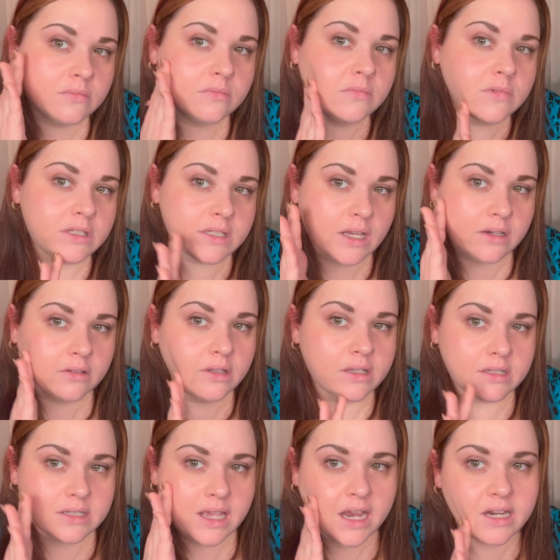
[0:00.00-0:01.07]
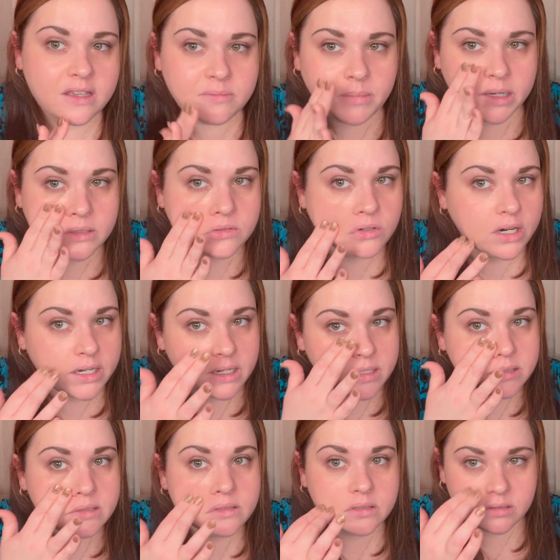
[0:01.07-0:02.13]
settling into any of my
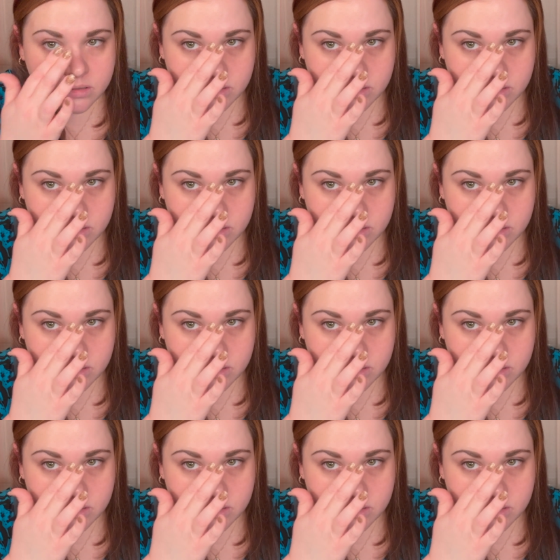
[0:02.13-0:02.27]
dryness.